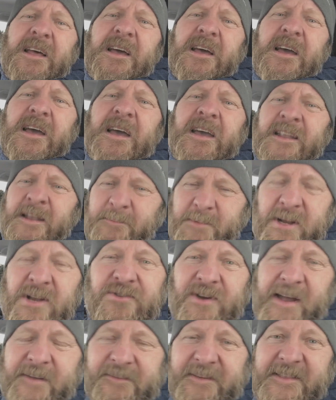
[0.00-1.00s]
I'm going to
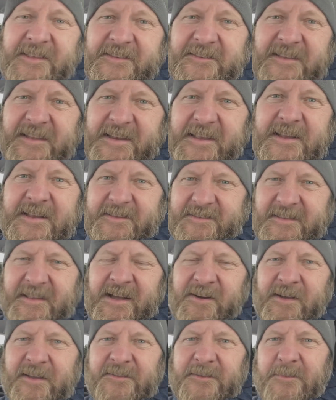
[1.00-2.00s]
drive to the city because
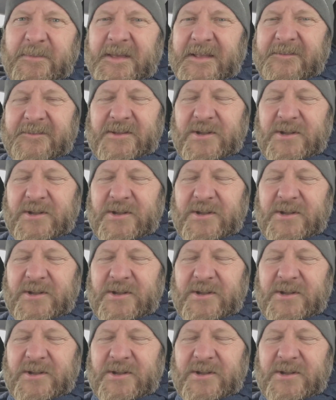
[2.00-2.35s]
now I have some things